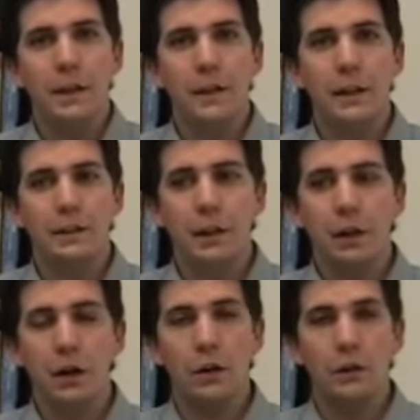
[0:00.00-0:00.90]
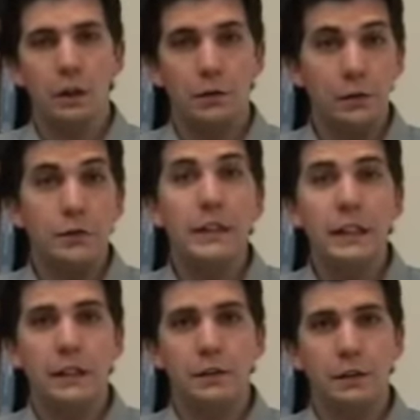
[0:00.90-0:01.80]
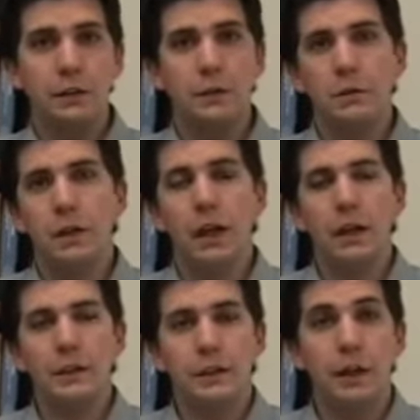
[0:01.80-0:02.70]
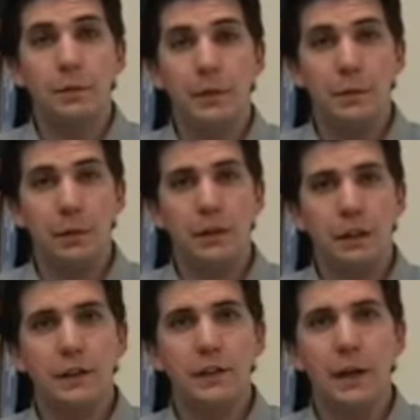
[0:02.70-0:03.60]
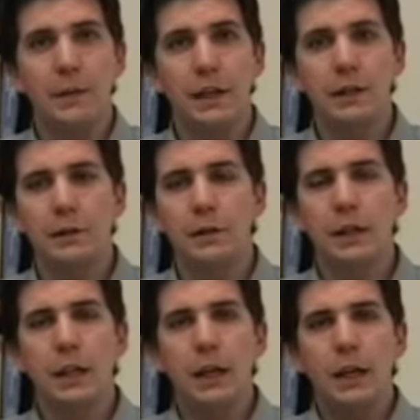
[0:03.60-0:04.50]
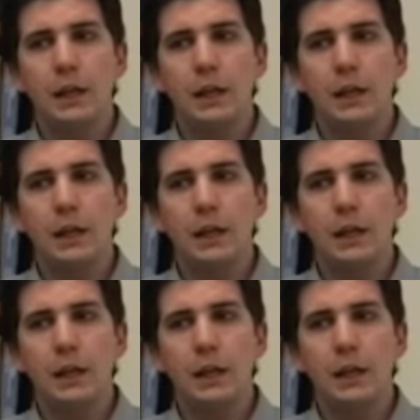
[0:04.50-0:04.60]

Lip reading: things that are unique to young people in this time in history